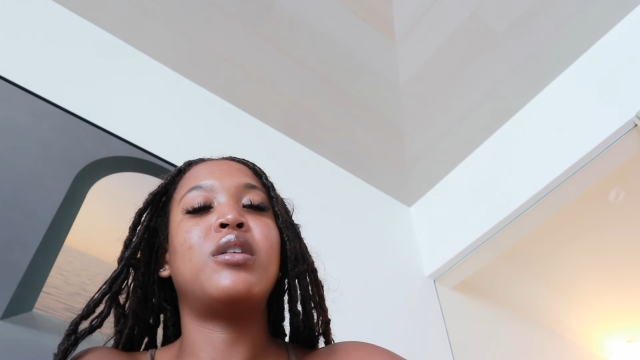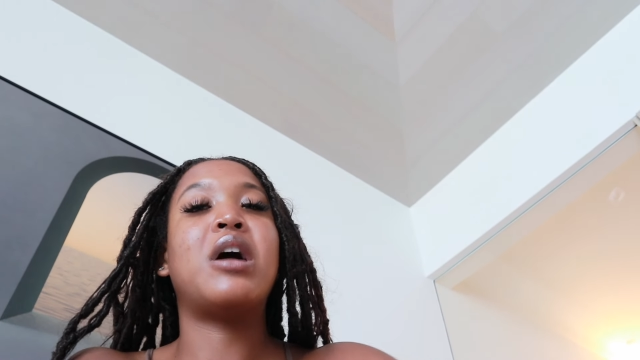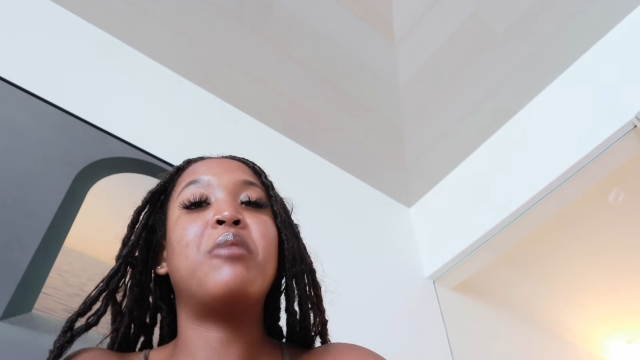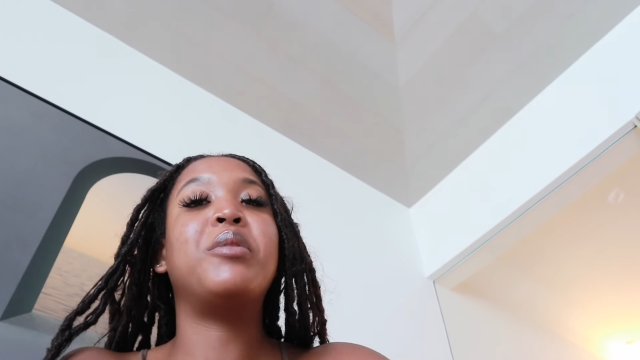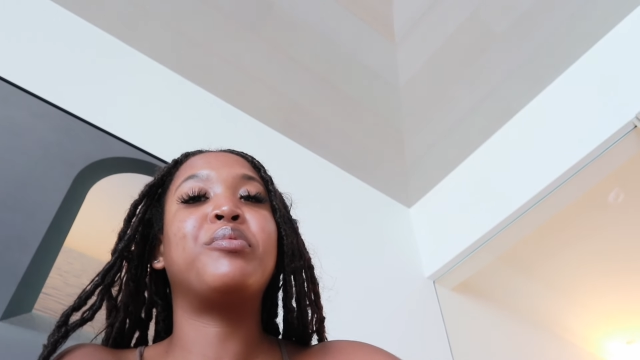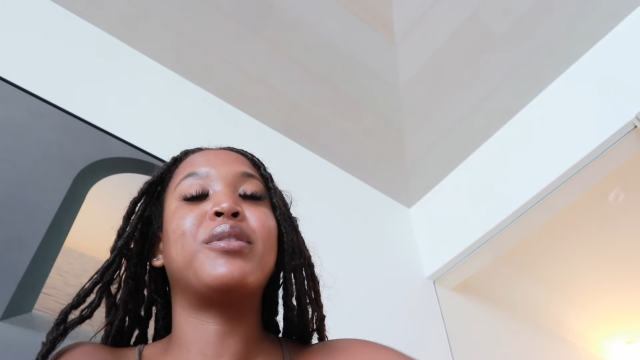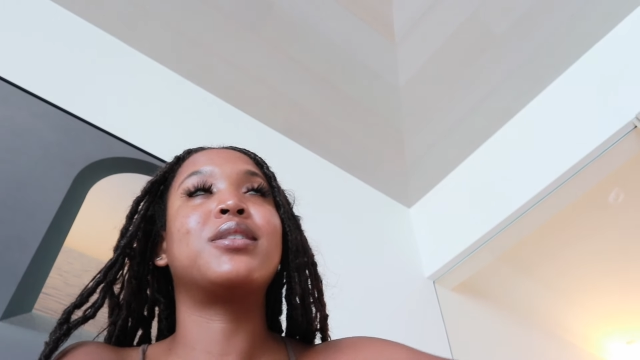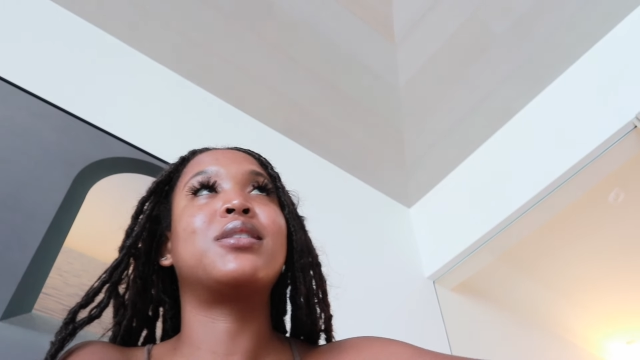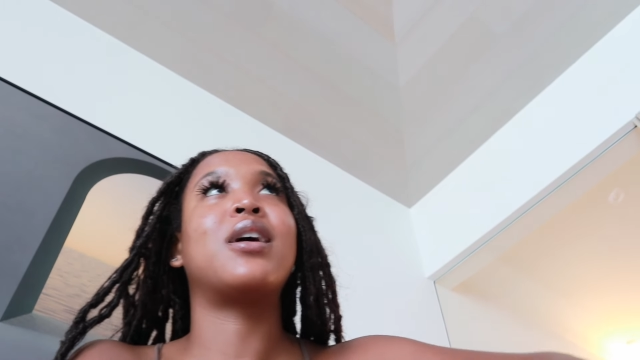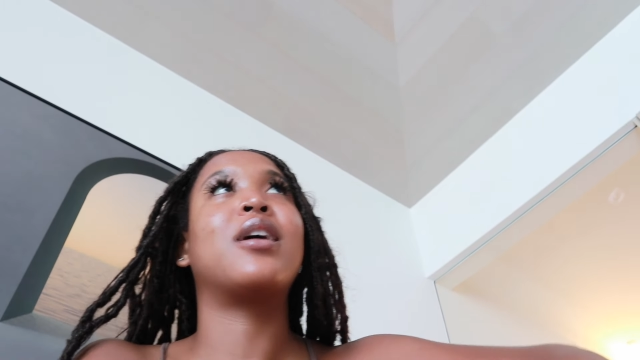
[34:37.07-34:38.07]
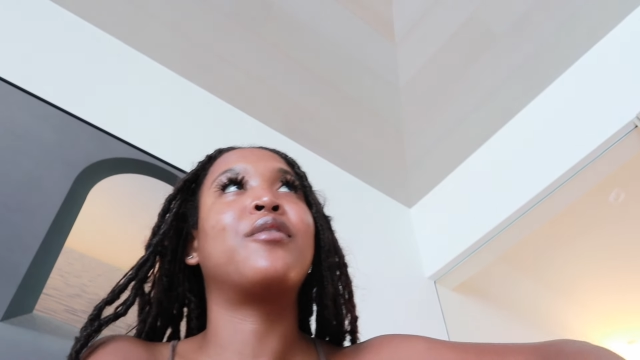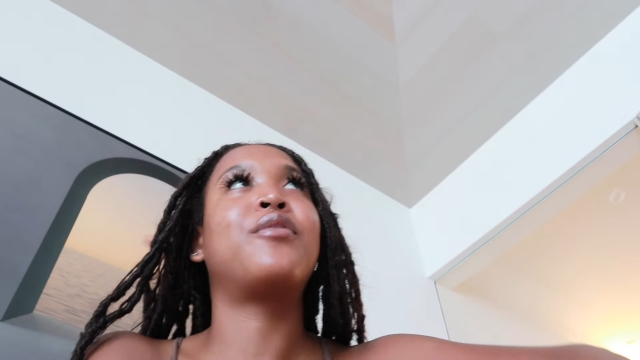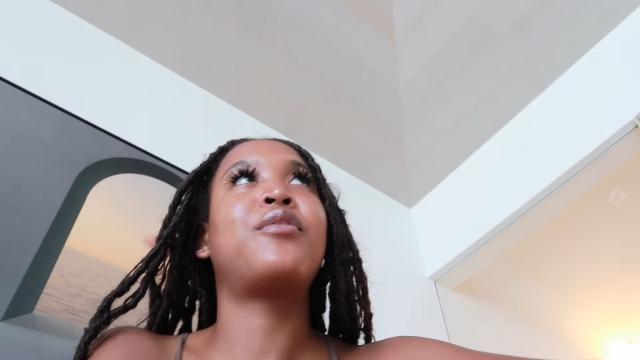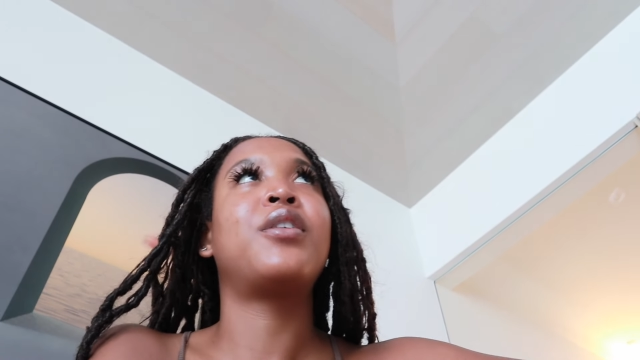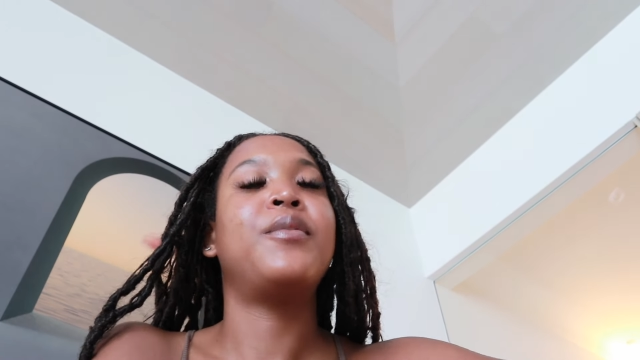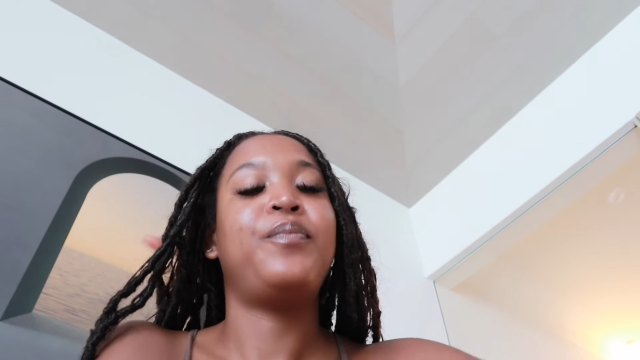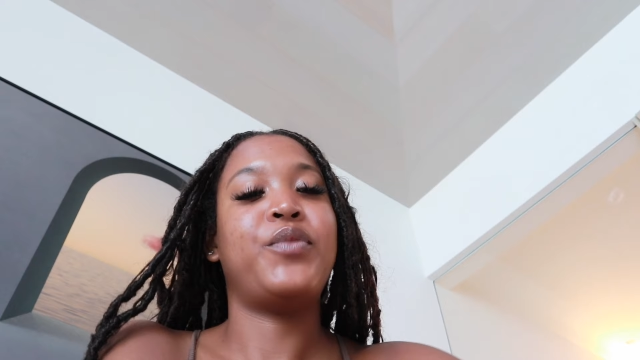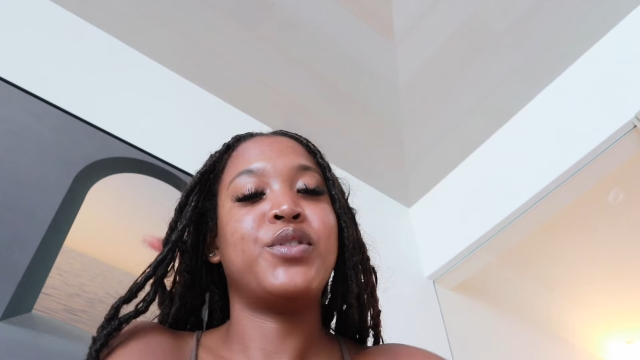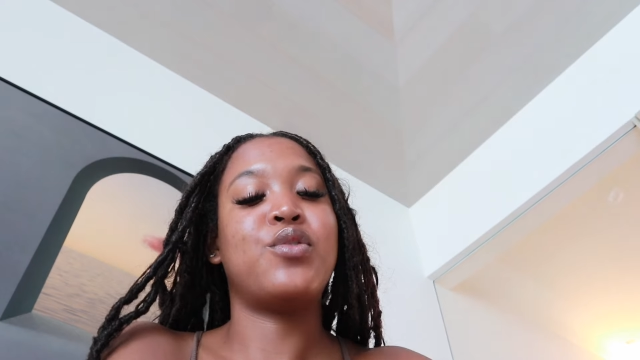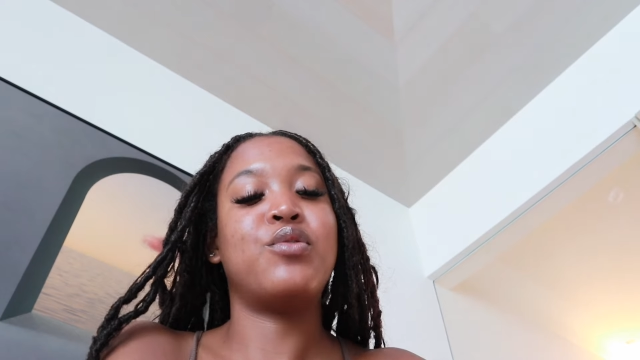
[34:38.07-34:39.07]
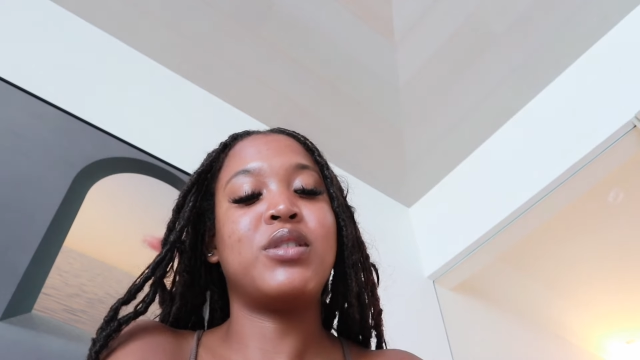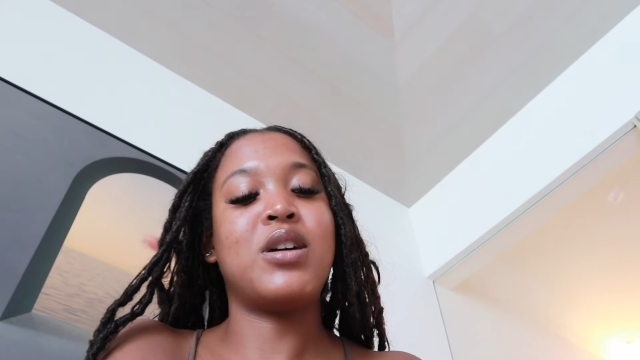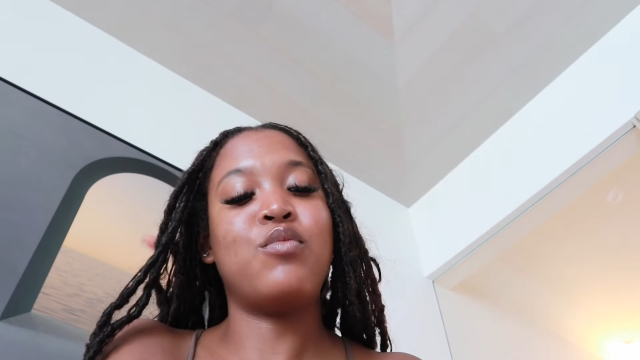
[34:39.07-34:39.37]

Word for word: I'll be pretty sad if this whole time